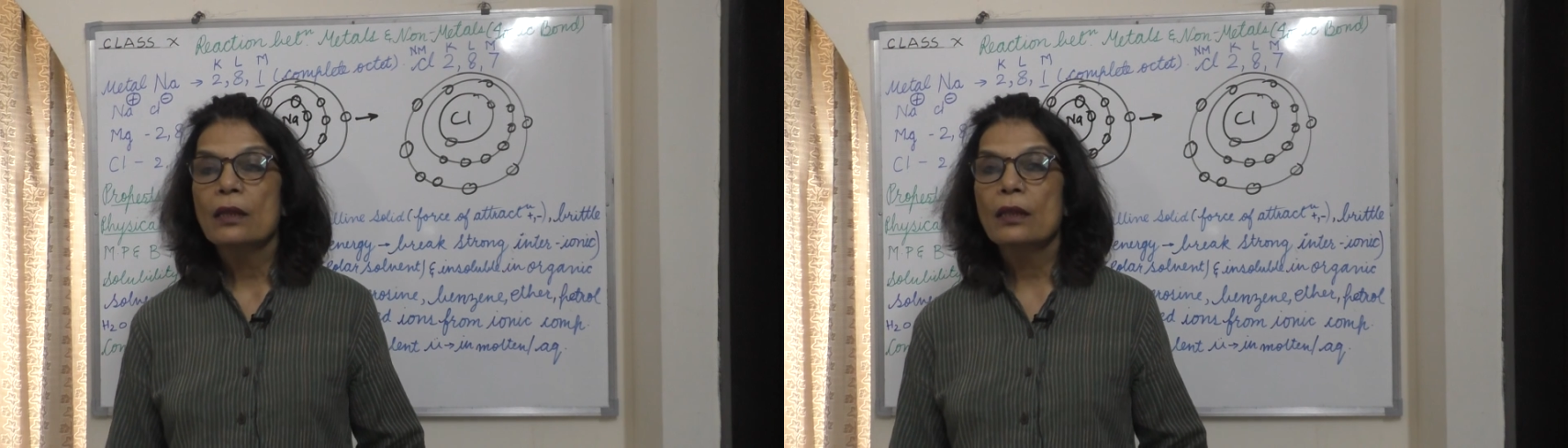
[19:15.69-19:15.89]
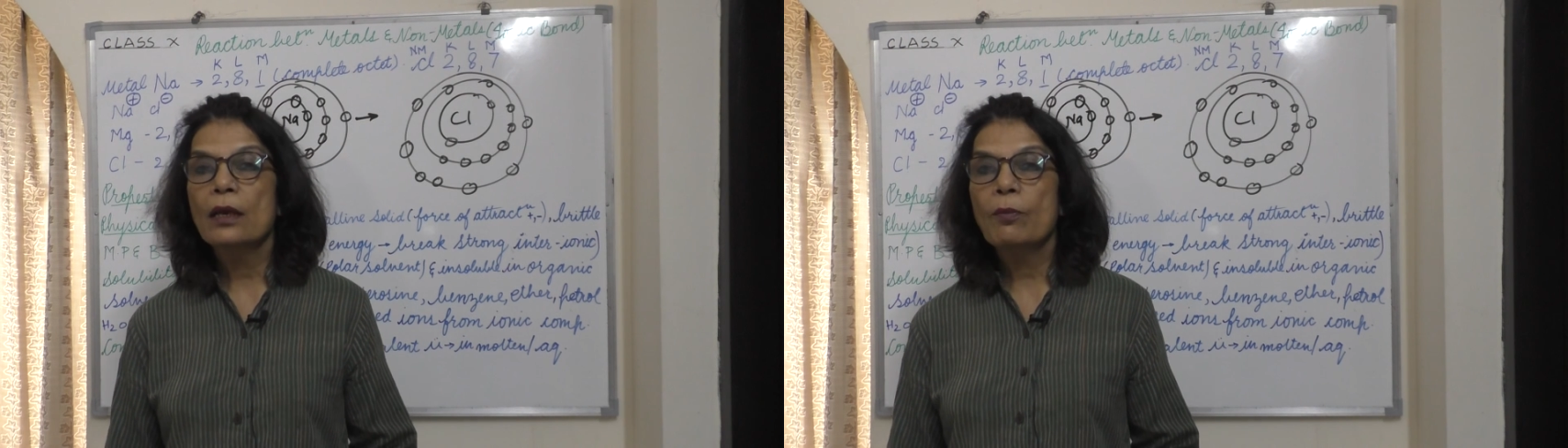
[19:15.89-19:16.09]

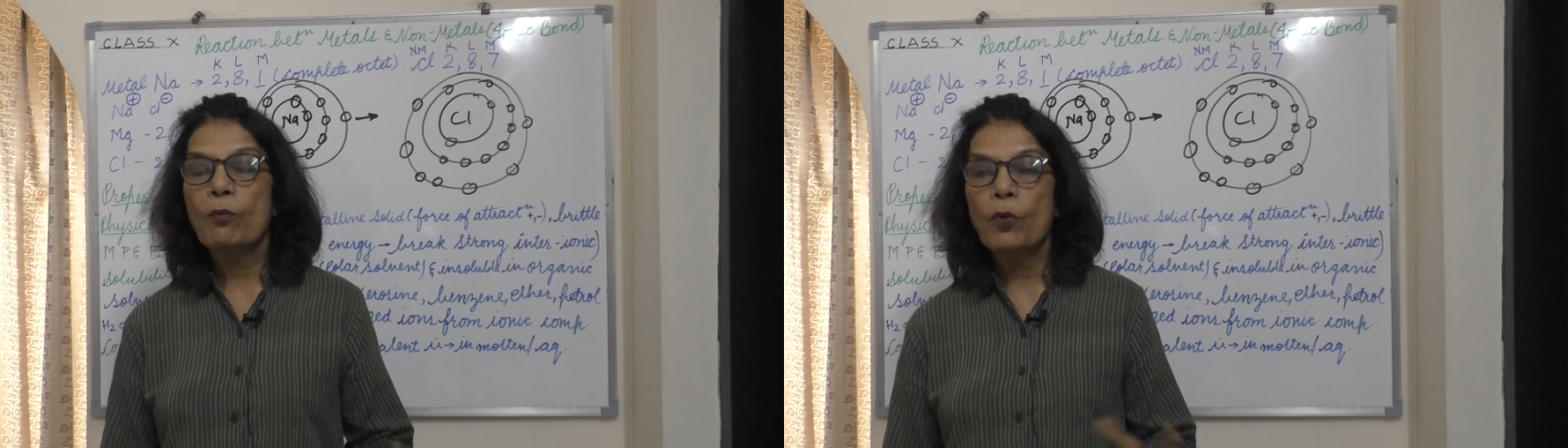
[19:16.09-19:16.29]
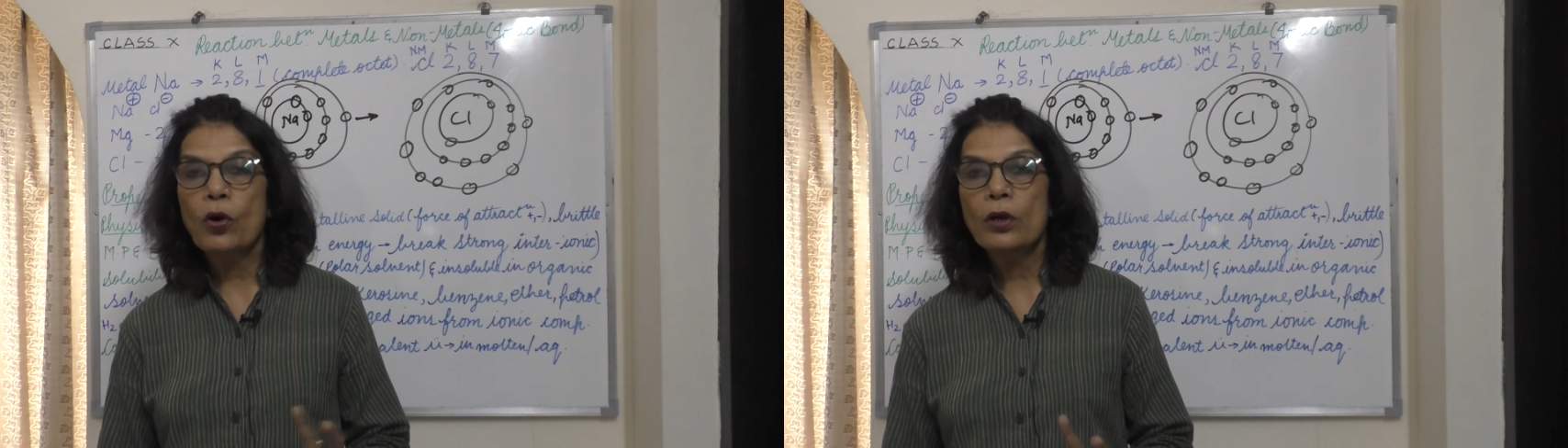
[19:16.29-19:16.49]
the
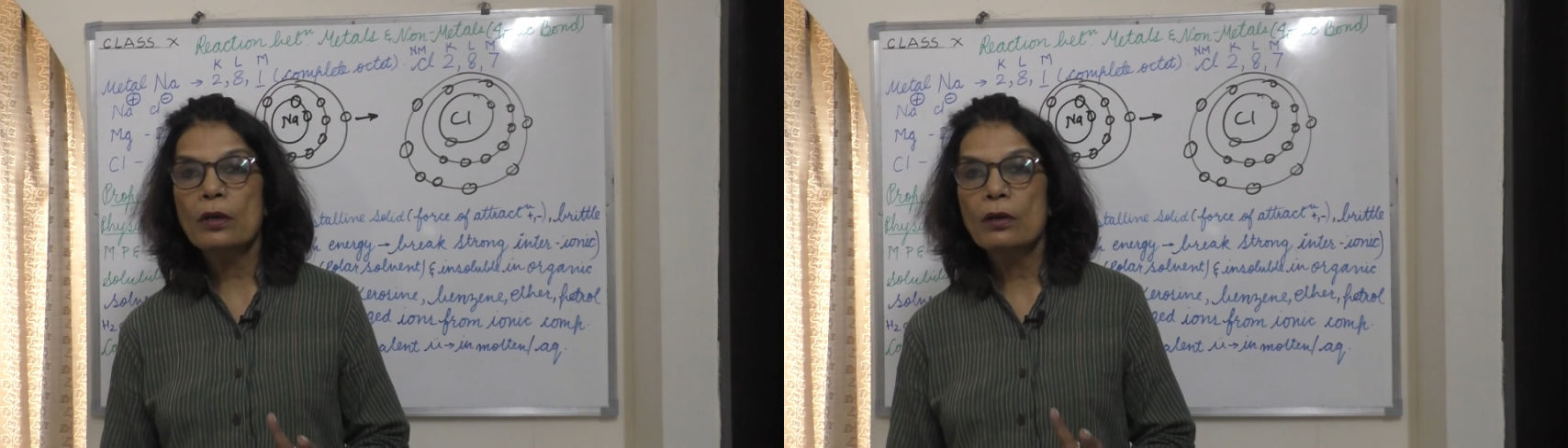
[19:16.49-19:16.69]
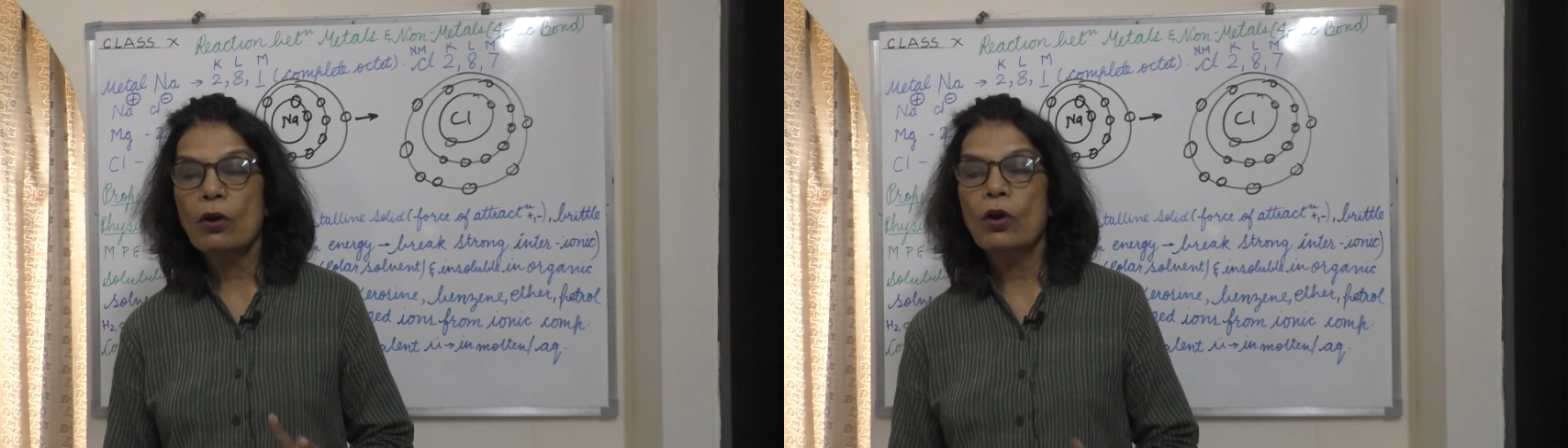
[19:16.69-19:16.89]

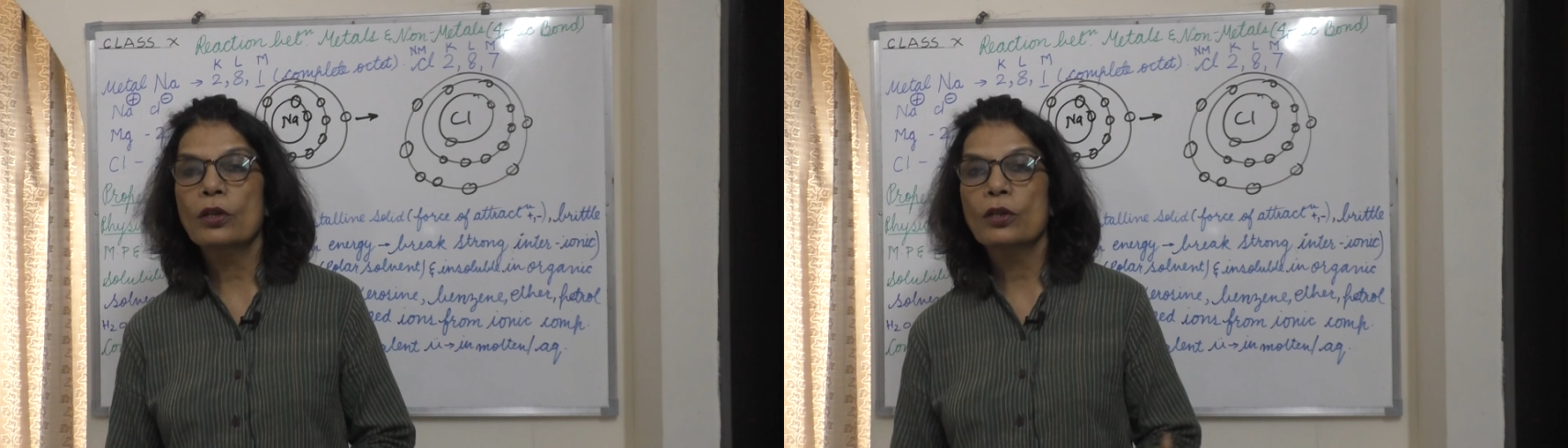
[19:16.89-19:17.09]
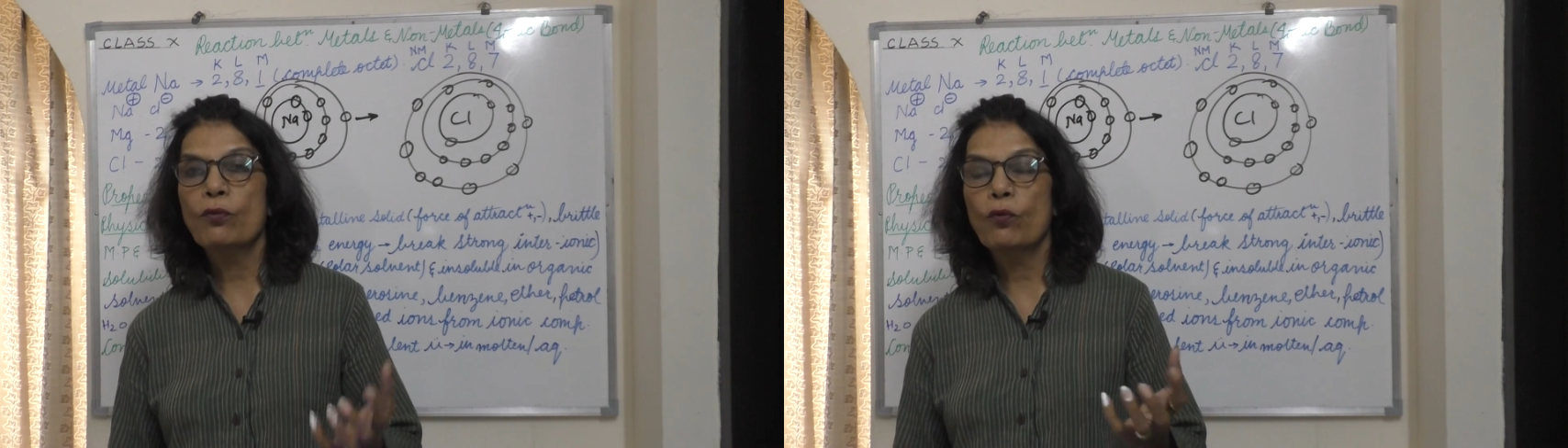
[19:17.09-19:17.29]
bond
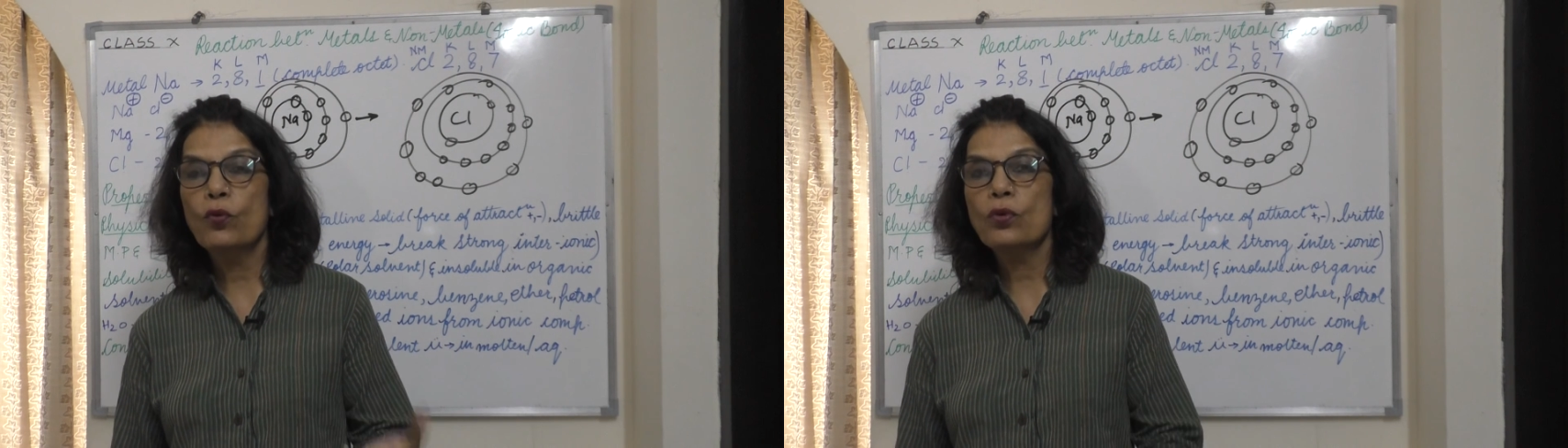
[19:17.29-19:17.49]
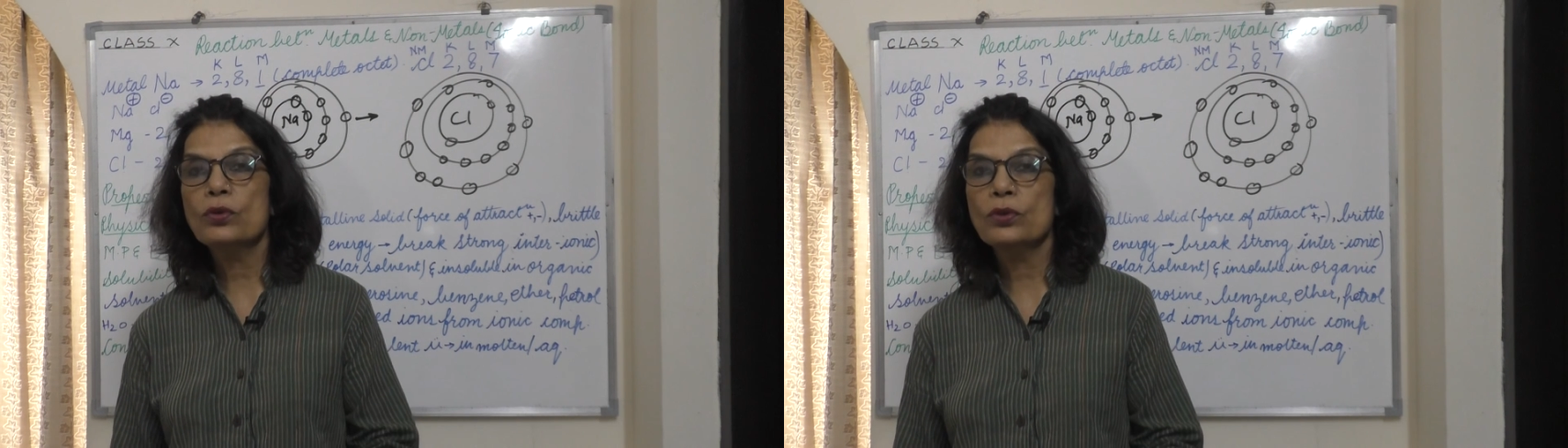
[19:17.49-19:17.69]
or the
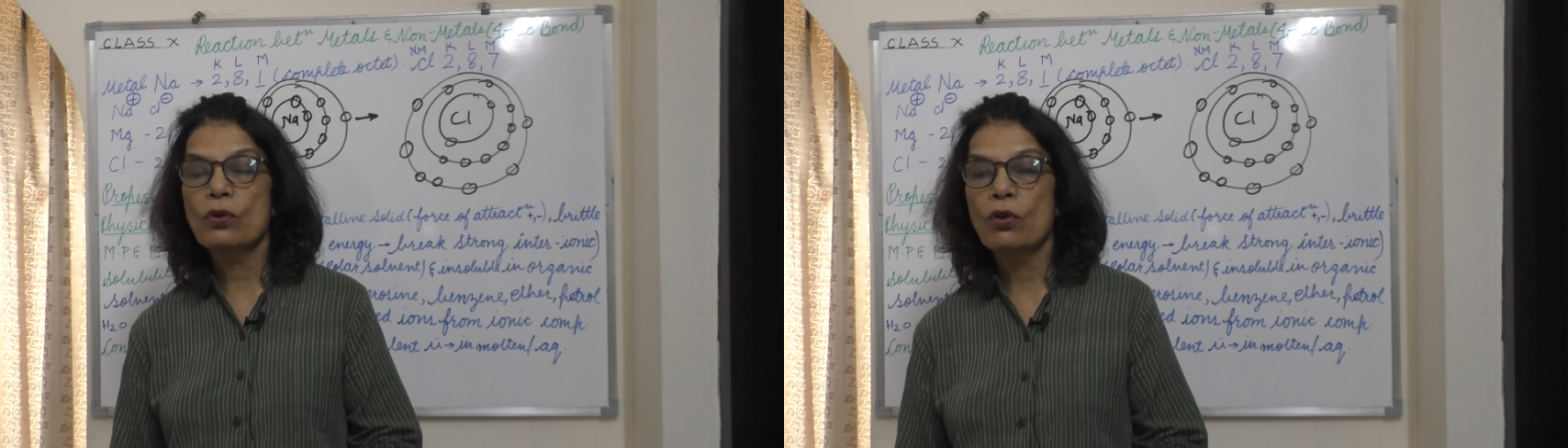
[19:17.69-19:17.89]
force